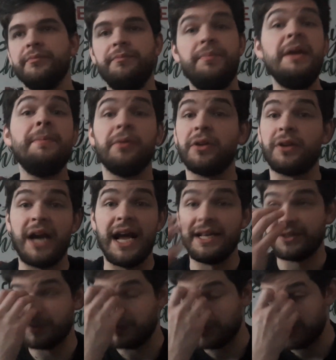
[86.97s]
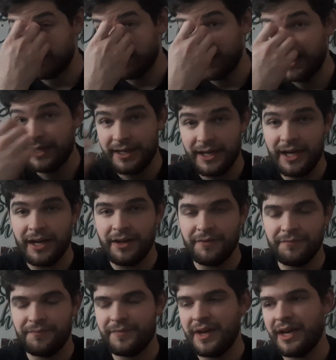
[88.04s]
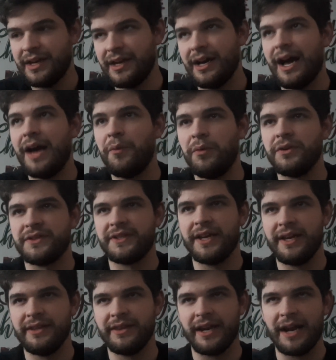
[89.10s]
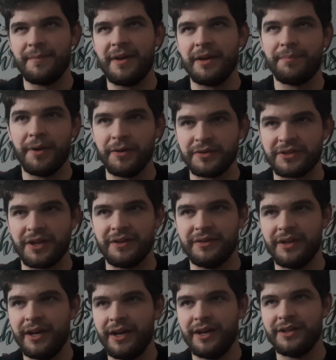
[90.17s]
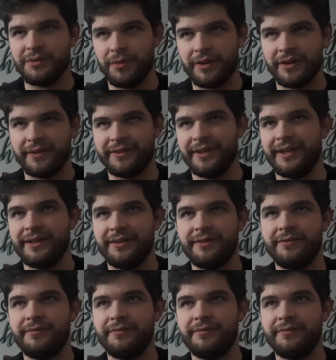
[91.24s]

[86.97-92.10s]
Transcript: people are assholes. And I will say that I made a post on Twitter that